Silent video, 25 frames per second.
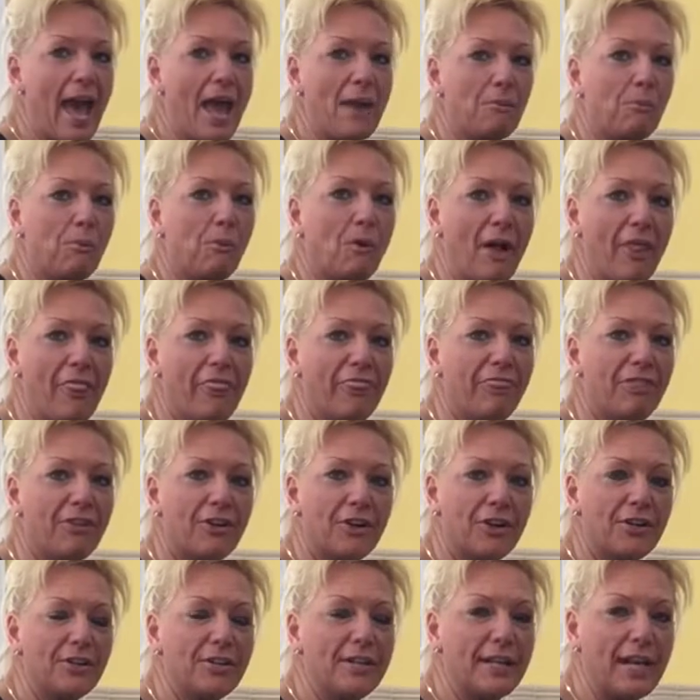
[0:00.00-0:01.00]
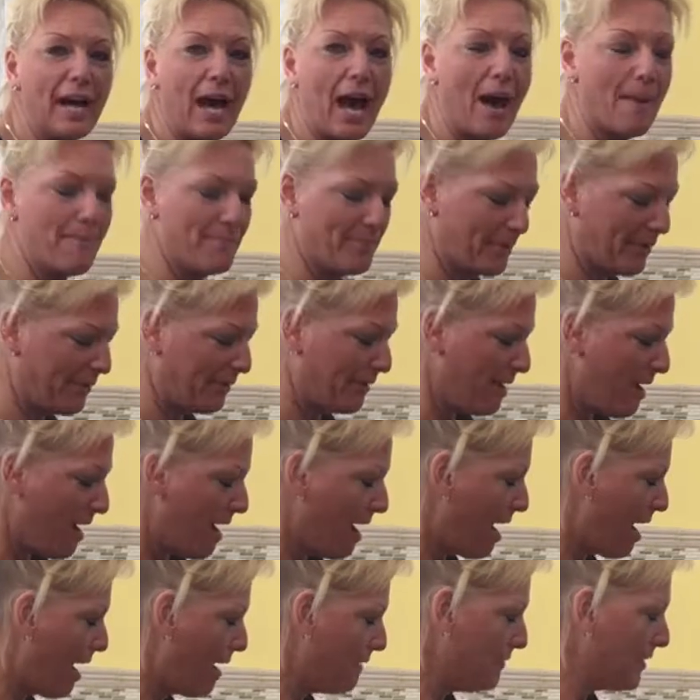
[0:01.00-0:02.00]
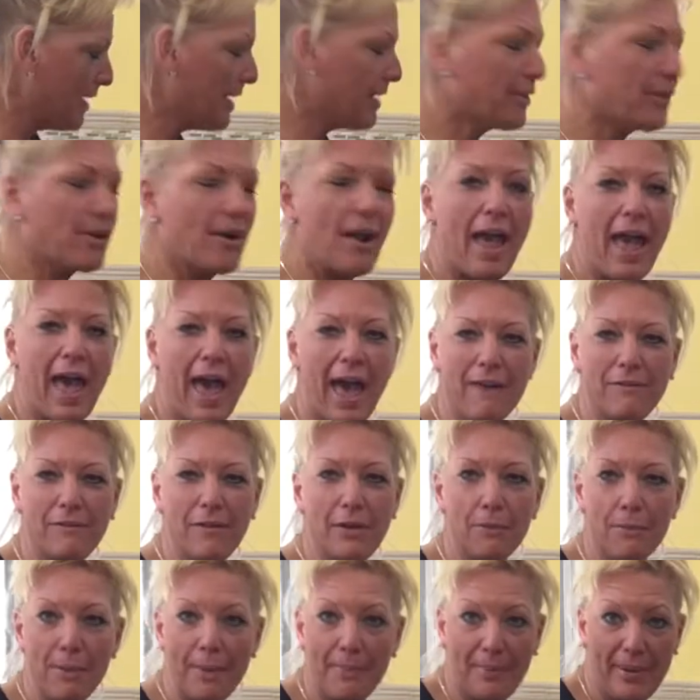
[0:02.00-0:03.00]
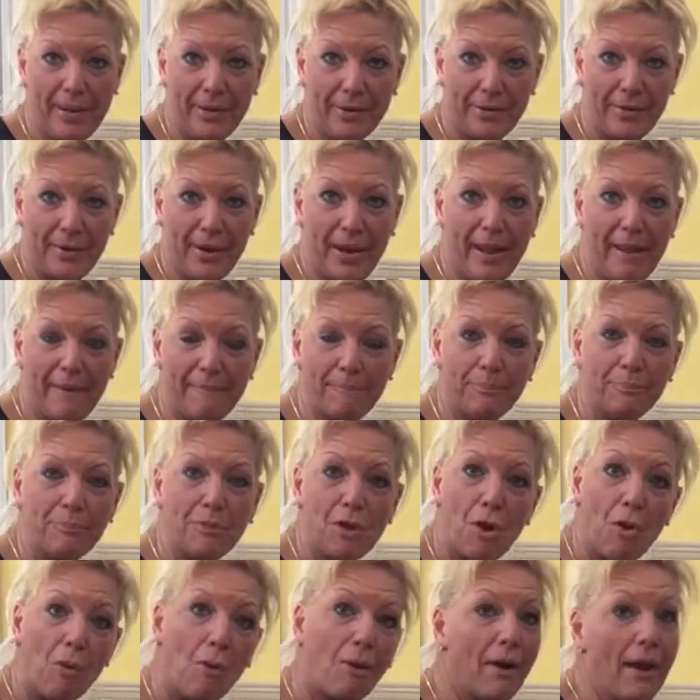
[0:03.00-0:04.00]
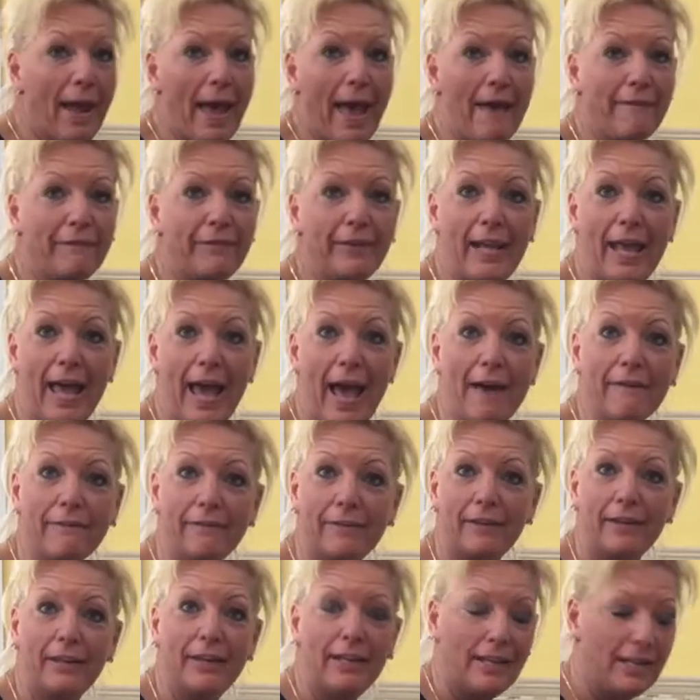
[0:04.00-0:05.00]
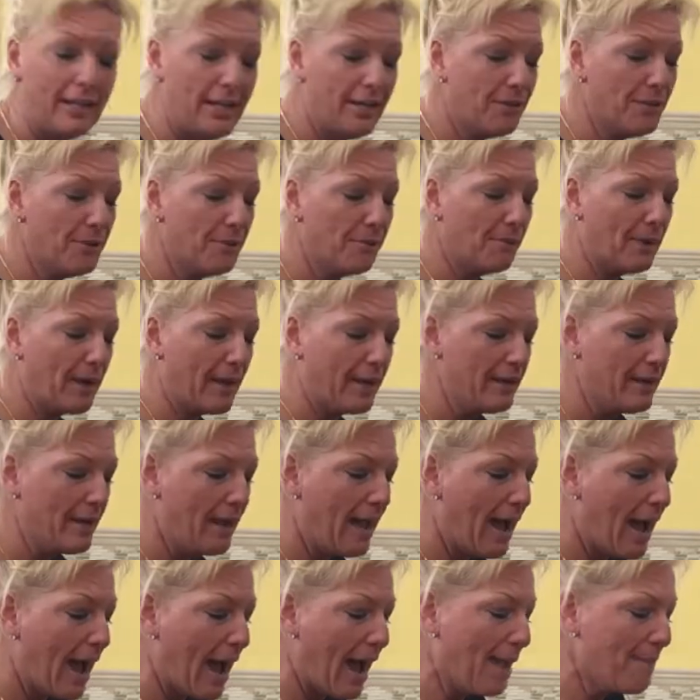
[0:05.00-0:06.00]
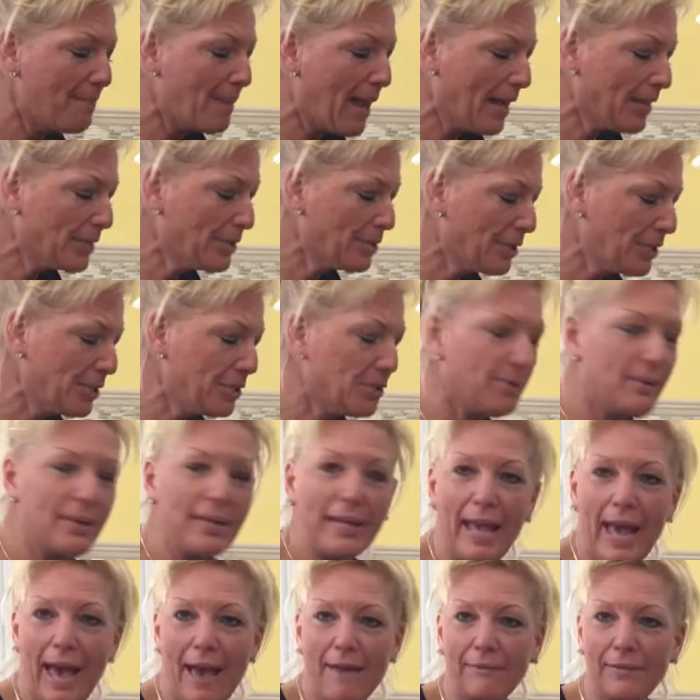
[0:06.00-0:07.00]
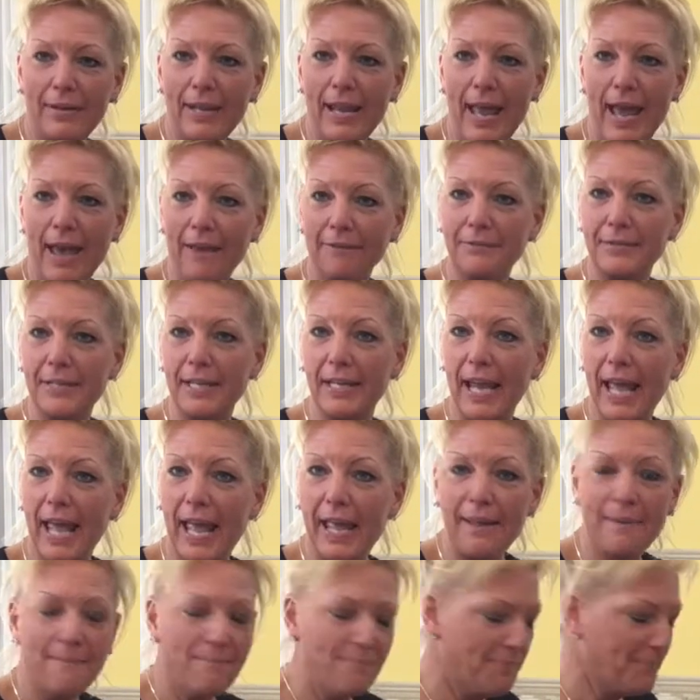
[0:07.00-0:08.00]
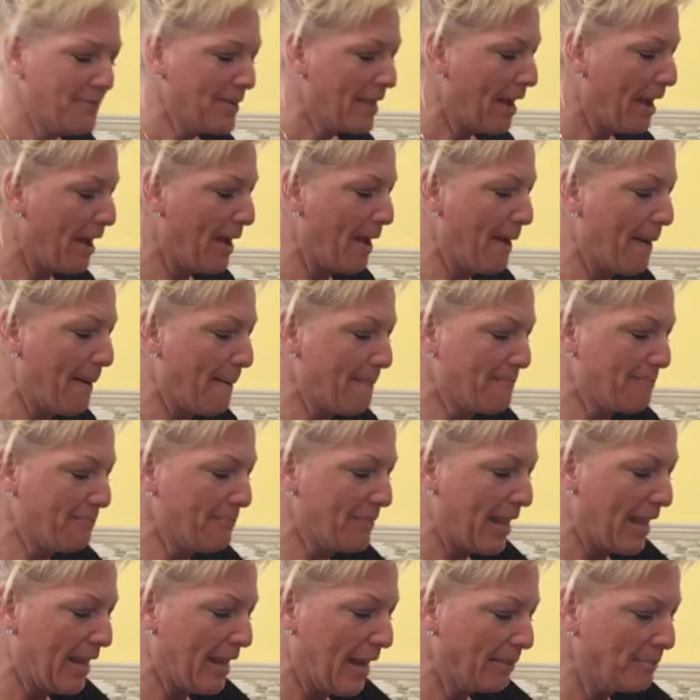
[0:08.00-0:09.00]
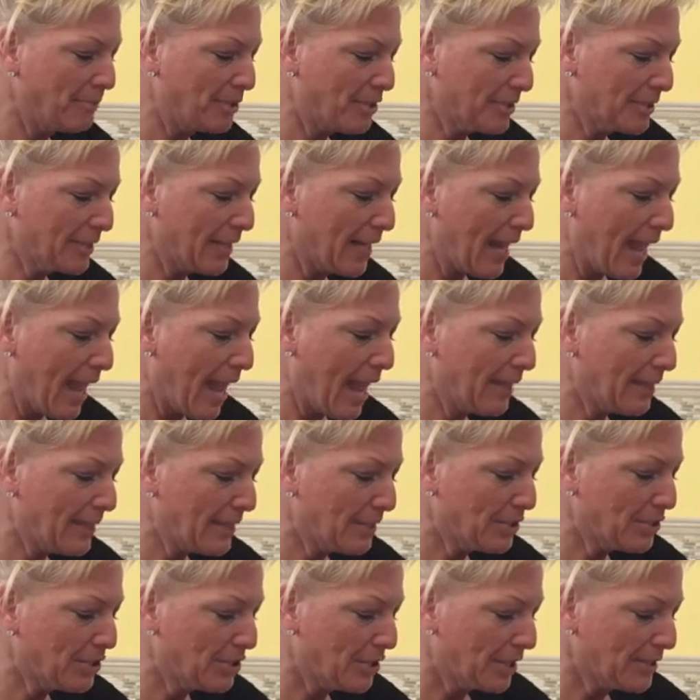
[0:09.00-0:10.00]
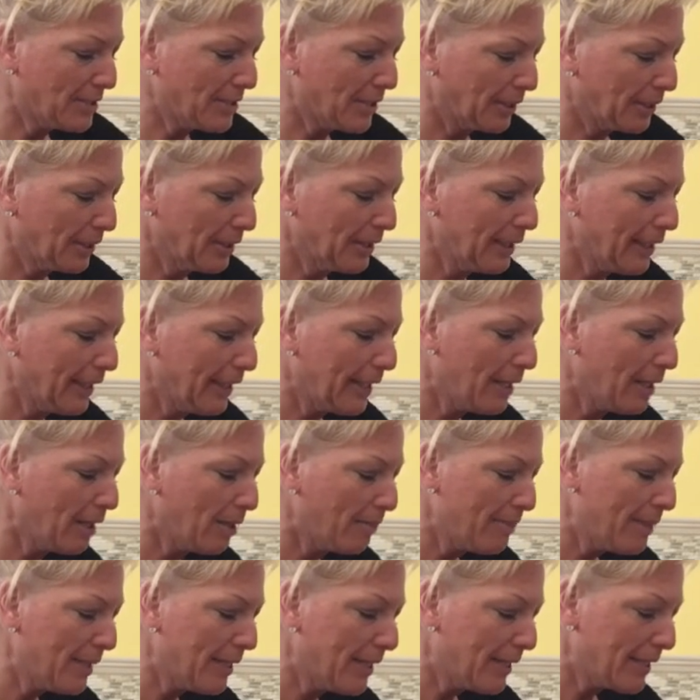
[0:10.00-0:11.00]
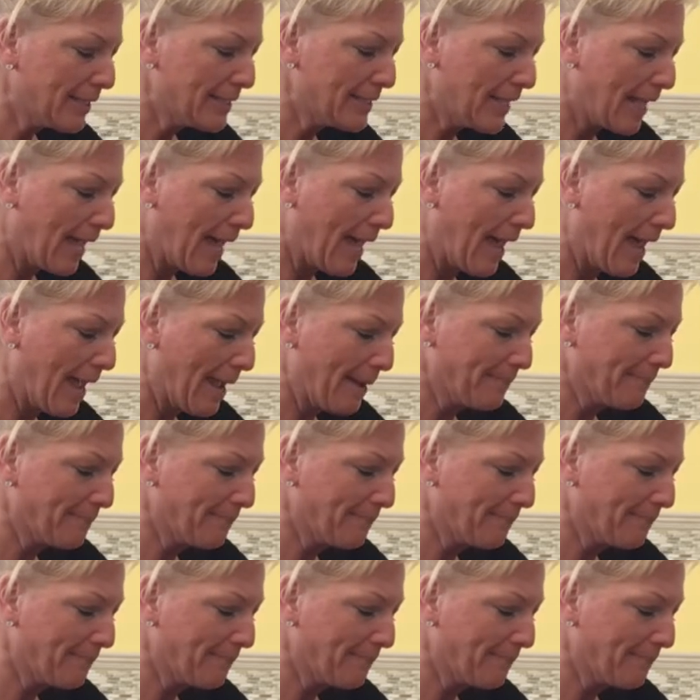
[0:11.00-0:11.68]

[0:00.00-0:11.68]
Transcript: add one third cup of either heavy whipping cream or half and half, either one. I'm actually doing half and half today, um, and I'm just gonna add this just a little bit at a time.